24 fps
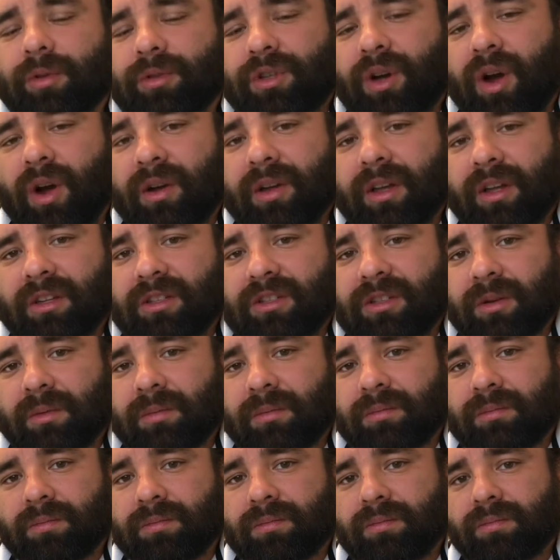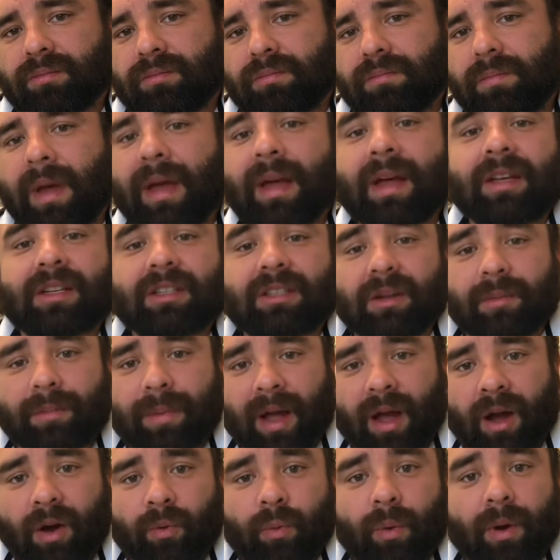talking some mess
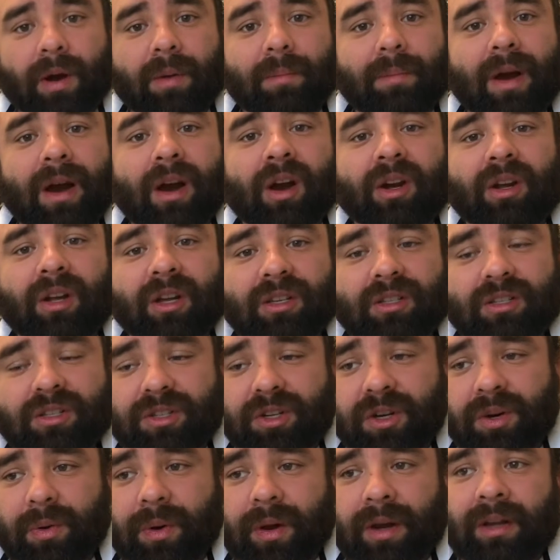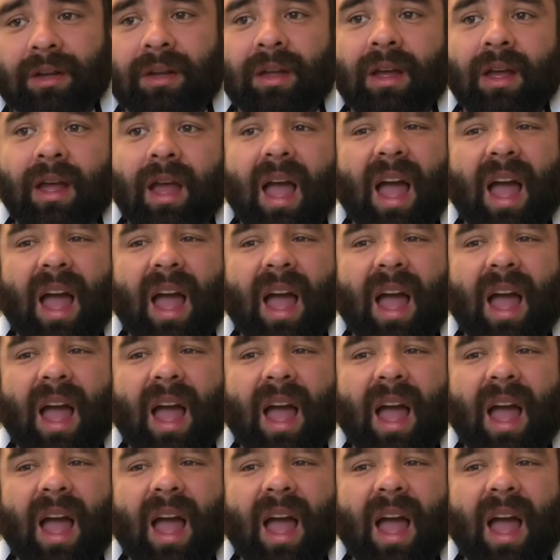about what America is doing